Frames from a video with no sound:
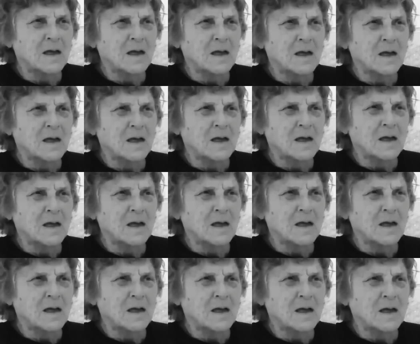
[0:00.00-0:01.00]

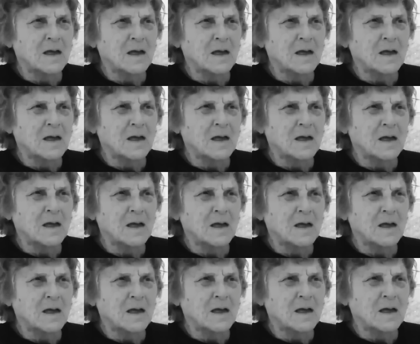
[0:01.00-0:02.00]

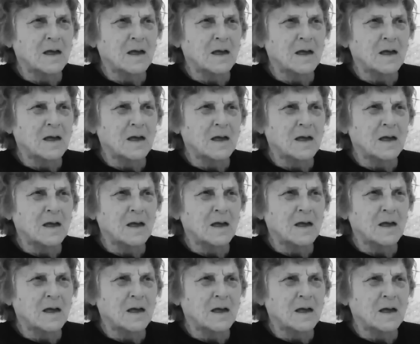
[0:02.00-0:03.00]

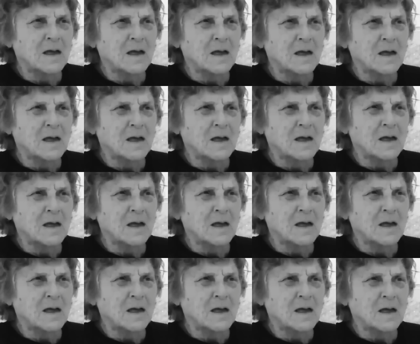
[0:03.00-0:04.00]

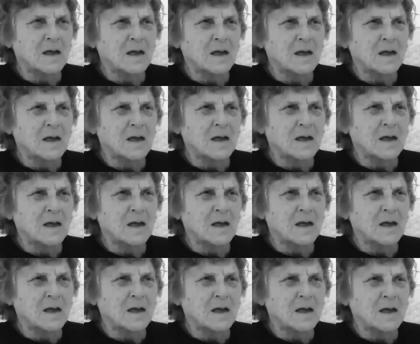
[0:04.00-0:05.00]

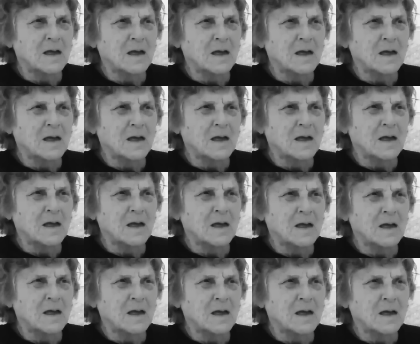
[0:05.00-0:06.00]

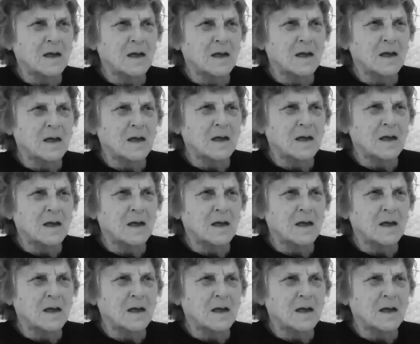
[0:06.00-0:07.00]

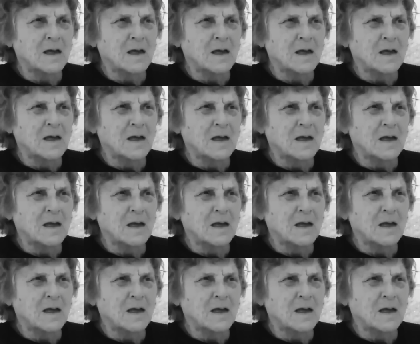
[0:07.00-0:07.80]
No words are spoken by the person on screen.